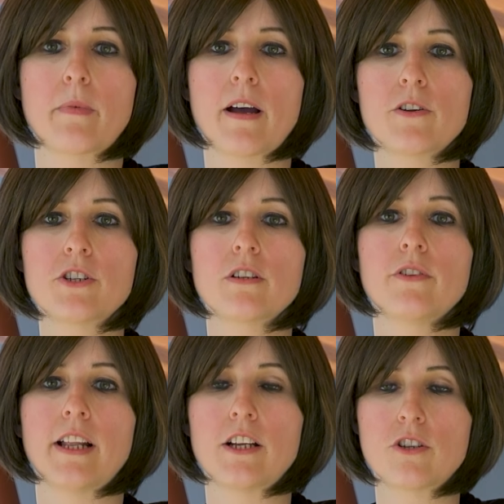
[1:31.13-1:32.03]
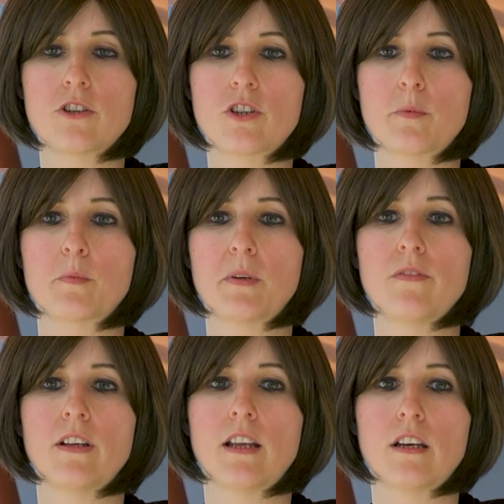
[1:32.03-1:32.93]
biological relationships
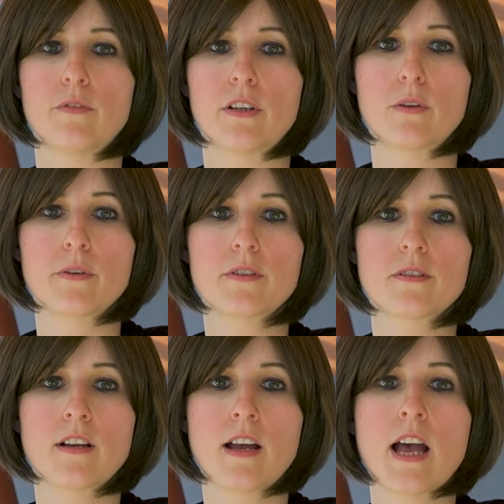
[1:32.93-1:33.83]
between individuals,